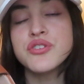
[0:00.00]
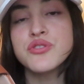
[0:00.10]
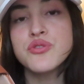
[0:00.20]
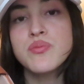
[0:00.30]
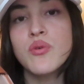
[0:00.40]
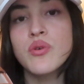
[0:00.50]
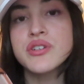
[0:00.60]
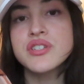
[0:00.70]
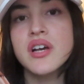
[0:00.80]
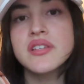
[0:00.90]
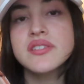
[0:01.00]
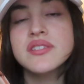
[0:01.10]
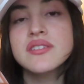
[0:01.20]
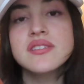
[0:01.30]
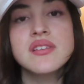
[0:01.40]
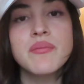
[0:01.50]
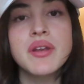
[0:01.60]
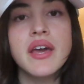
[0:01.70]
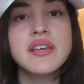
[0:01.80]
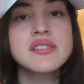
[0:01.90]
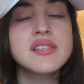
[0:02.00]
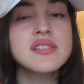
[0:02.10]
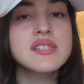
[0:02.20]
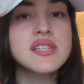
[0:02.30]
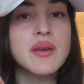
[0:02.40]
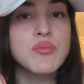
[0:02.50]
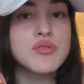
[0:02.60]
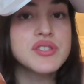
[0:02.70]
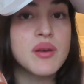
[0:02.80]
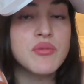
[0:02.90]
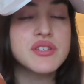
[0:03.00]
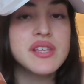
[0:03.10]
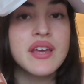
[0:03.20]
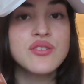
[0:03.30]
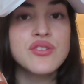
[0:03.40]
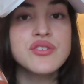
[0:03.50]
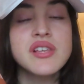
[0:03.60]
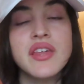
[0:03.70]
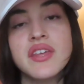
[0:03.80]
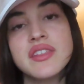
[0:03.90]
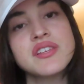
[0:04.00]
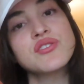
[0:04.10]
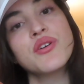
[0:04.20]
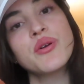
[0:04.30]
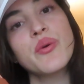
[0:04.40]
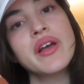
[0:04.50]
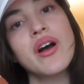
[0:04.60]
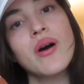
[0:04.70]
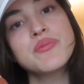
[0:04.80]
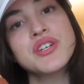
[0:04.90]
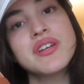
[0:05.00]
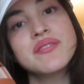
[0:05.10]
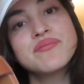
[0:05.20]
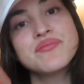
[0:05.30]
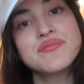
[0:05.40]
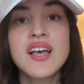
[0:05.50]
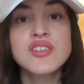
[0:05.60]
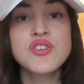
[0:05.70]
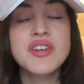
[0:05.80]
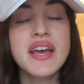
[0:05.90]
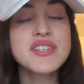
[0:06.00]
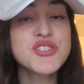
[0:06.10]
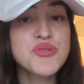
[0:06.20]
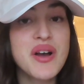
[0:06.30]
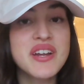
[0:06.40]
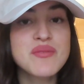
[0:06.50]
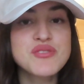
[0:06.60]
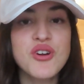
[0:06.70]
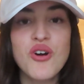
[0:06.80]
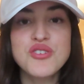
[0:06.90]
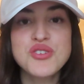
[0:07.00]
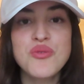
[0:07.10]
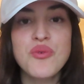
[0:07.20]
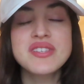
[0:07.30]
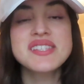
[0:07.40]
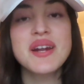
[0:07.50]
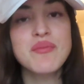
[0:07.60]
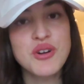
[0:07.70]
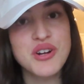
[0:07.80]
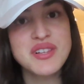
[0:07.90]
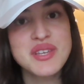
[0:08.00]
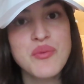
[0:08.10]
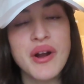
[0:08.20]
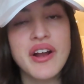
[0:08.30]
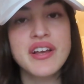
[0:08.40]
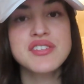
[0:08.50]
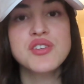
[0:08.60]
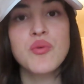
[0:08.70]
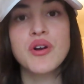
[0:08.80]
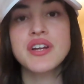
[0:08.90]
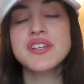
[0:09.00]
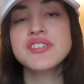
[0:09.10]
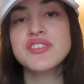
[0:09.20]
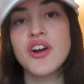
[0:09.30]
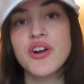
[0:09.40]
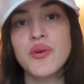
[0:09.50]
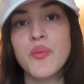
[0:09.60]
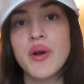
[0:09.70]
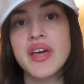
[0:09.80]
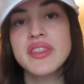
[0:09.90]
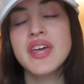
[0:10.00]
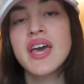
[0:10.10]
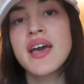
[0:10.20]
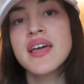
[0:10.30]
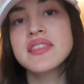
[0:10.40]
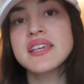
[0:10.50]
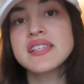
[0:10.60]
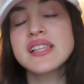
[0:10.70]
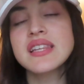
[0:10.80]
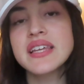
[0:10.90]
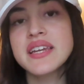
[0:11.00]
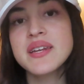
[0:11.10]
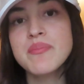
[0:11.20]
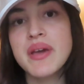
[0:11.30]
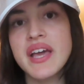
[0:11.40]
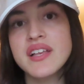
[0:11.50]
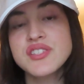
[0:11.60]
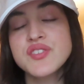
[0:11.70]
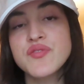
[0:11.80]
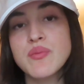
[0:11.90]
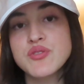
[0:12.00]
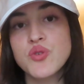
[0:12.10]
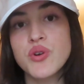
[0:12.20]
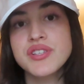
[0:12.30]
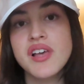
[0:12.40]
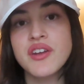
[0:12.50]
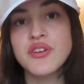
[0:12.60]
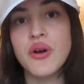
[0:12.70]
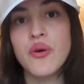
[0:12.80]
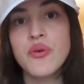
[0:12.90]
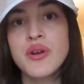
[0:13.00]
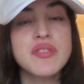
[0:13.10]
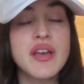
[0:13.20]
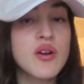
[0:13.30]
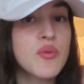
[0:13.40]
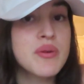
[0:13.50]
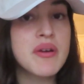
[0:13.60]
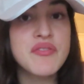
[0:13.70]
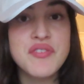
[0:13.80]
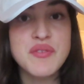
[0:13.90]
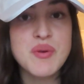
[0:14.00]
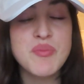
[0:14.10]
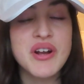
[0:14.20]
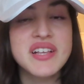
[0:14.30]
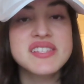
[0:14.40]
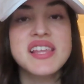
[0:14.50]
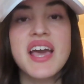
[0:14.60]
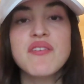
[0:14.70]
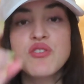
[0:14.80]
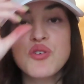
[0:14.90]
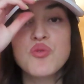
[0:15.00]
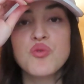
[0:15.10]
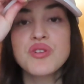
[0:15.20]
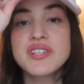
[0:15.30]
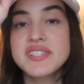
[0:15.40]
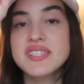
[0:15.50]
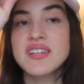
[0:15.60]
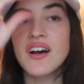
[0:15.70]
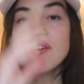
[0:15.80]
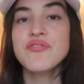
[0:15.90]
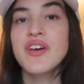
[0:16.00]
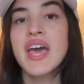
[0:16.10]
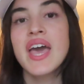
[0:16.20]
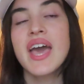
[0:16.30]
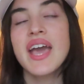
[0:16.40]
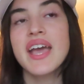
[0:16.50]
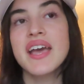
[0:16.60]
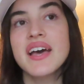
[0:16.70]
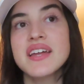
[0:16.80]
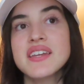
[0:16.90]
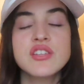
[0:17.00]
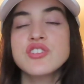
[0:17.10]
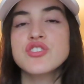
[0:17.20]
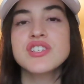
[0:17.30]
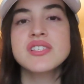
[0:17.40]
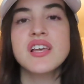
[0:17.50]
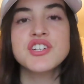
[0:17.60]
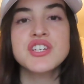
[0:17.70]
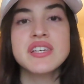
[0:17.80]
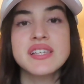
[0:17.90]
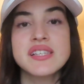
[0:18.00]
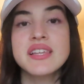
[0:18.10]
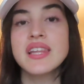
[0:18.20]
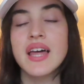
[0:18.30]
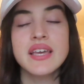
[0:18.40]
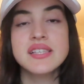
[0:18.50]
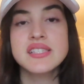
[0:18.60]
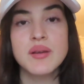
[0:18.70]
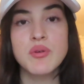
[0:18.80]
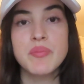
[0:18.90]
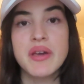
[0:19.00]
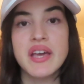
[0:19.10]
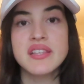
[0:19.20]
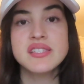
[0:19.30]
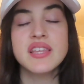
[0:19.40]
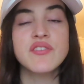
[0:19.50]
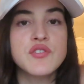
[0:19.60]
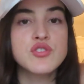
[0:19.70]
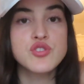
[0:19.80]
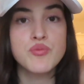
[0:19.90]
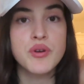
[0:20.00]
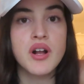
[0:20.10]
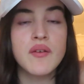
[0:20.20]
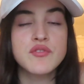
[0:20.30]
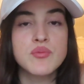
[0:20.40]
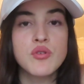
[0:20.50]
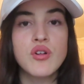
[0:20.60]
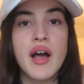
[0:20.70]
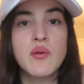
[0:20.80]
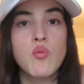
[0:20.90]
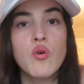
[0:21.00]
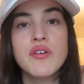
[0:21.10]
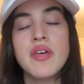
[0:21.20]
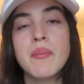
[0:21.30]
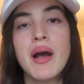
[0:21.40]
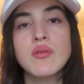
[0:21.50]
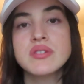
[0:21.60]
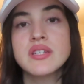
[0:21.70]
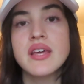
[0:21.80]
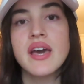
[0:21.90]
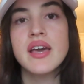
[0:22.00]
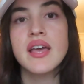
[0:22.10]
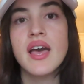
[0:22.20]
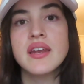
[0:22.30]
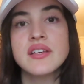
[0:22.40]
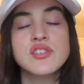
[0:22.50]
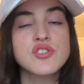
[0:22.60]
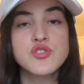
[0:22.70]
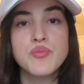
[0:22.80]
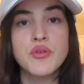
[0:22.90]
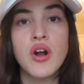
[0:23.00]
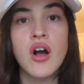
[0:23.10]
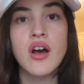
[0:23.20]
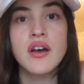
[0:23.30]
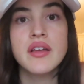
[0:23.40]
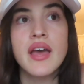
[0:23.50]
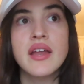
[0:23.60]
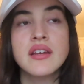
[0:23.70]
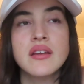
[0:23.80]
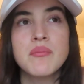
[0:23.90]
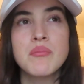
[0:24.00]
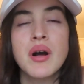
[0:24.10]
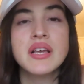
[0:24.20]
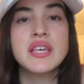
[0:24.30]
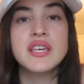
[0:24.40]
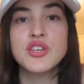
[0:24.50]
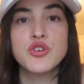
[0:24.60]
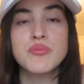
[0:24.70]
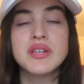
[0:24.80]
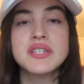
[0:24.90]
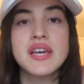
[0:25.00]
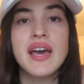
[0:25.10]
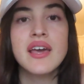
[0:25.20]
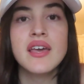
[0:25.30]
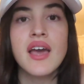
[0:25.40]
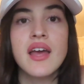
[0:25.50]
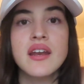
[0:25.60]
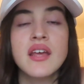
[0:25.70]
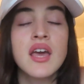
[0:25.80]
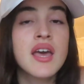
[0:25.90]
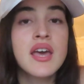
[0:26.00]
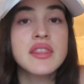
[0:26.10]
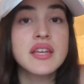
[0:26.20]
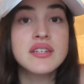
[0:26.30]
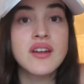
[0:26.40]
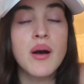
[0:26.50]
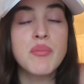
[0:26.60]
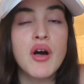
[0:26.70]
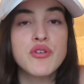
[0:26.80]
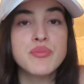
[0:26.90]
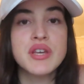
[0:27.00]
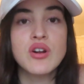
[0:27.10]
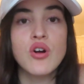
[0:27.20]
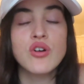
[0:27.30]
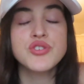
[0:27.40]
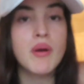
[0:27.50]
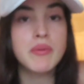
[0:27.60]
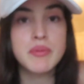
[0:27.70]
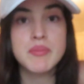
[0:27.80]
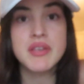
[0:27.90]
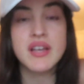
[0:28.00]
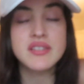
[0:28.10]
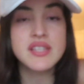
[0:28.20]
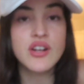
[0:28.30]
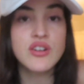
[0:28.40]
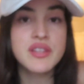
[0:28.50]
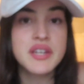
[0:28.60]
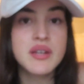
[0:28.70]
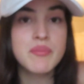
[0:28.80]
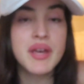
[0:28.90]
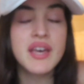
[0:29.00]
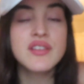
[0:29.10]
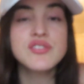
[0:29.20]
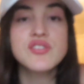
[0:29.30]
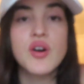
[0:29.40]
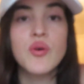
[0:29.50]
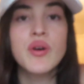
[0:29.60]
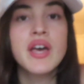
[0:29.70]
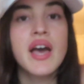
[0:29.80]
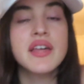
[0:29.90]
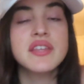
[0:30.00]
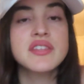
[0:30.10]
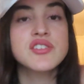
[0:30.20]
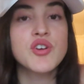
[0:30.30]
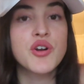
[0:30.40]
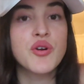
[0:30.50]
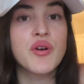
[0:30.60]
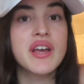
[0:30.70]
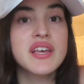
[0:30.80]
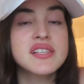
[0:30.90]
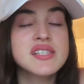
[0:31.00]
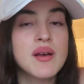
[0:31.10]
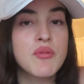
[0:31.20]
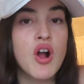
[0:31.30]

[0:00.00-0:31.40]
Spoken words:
dupe or just some nice staple summer sandals, I think these are a great option. So the next two items are also ones that I'm currently wearing. So we're gonna start with these linen pants from Source Unknown. They are one of my favorite brands. They have the coolest stuff. And these are just such easy, light summer pants. They feel super comfortable. I wore them out today, and it's a super hot and muggy, humid day, and they did not bother me at all, probably because they are a linen pants. So I think these are a great summer